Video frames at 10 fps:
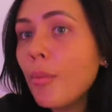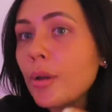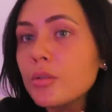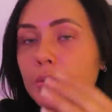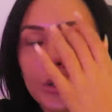But
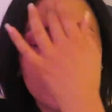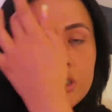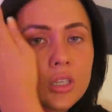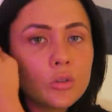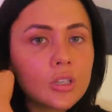it was
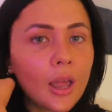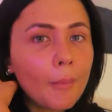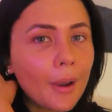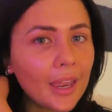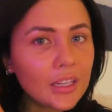because it used to
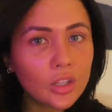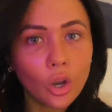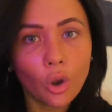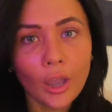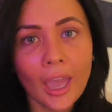like blend the
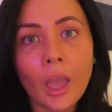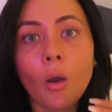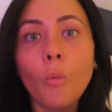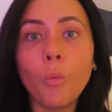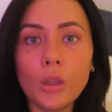long
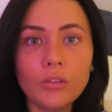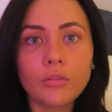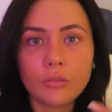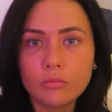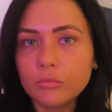hair
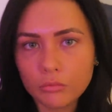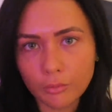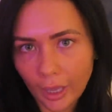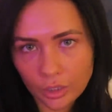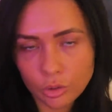with
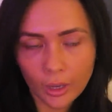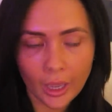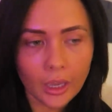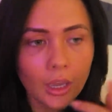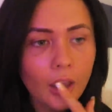my actual
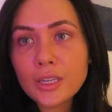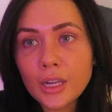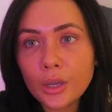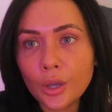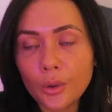hair. So
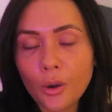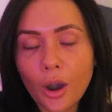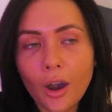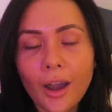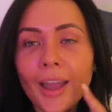anywho,
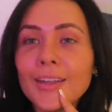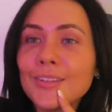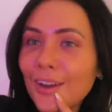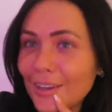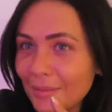I
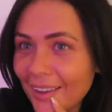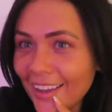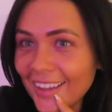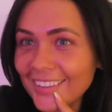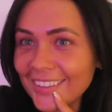dyed my
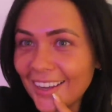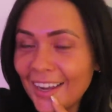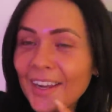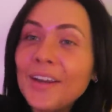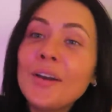hair
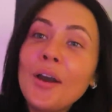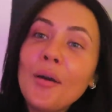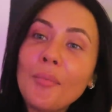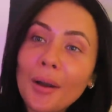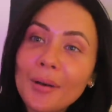today
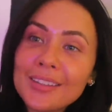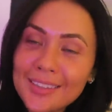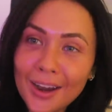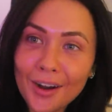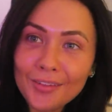by
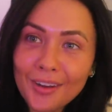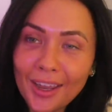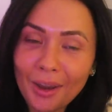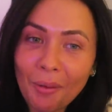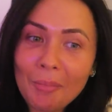myself,
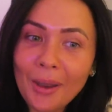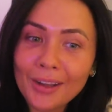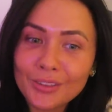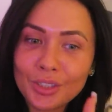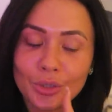and I went
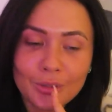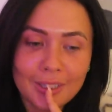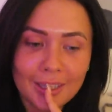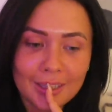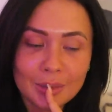back to
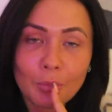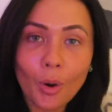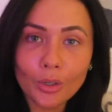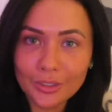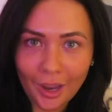using this
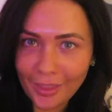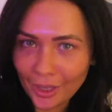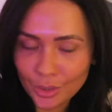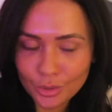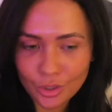box dye that
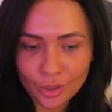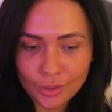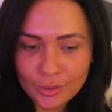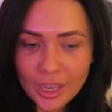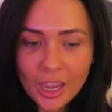I used to
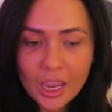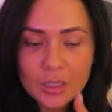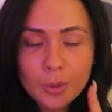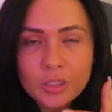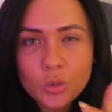use.
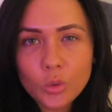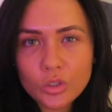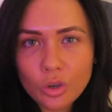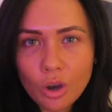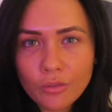It's by
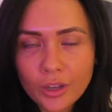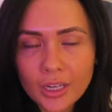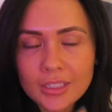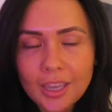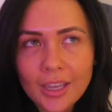Schwarzkopf,
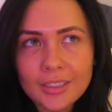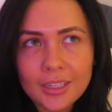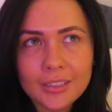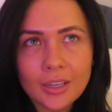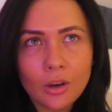and it's
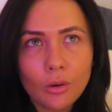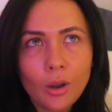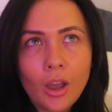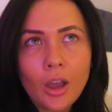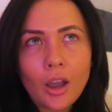
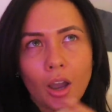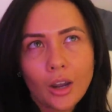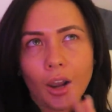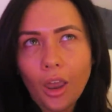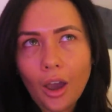XXL
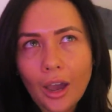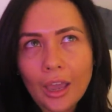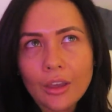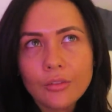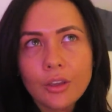Color
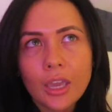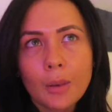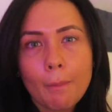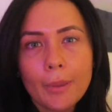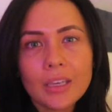Live
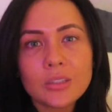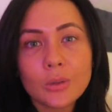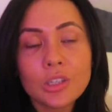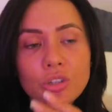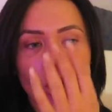in
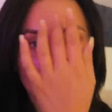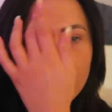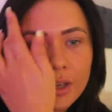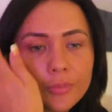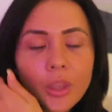Bittersweet
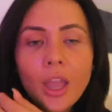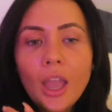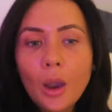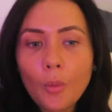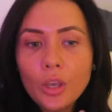Chocolate.
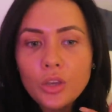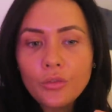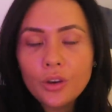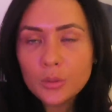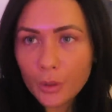And when
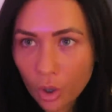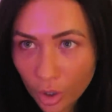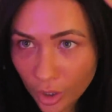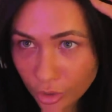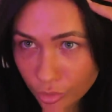you first put it
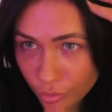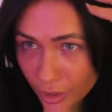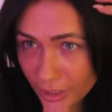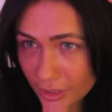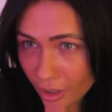on, it looks
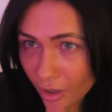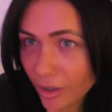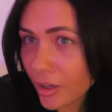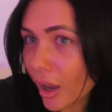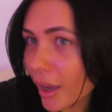really
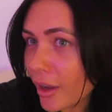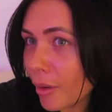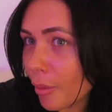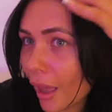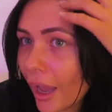dark, like
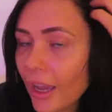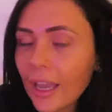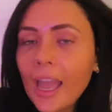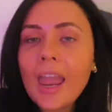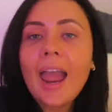a
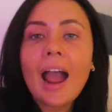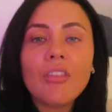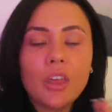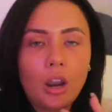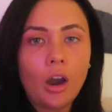black,
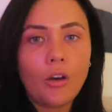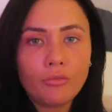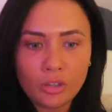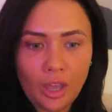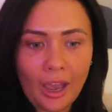and then
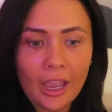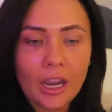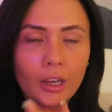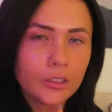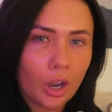after that
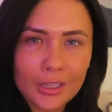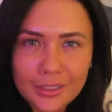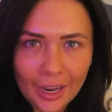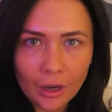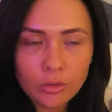it like dies
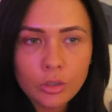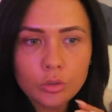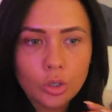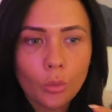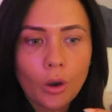down.
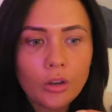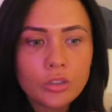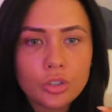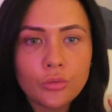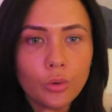So
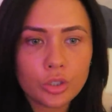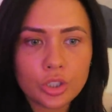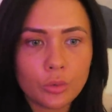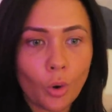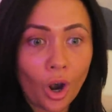once you've
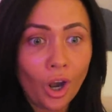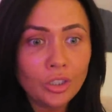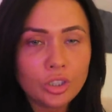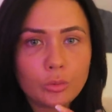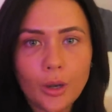washed,
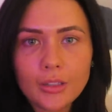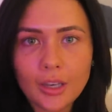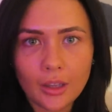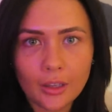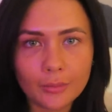why I say
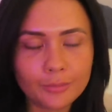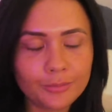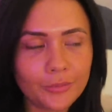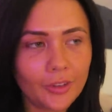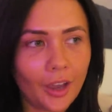it like that,
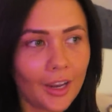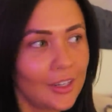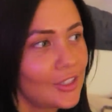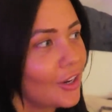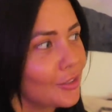I
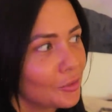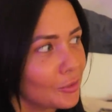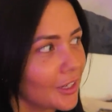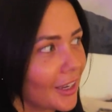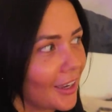literally can't talk
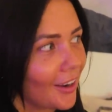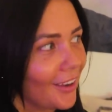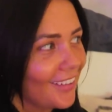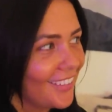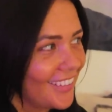today, can
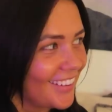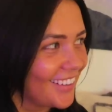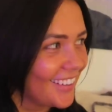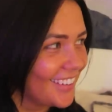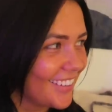
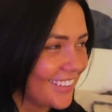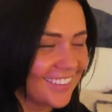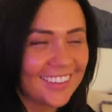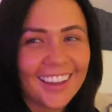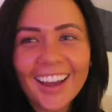
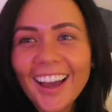I?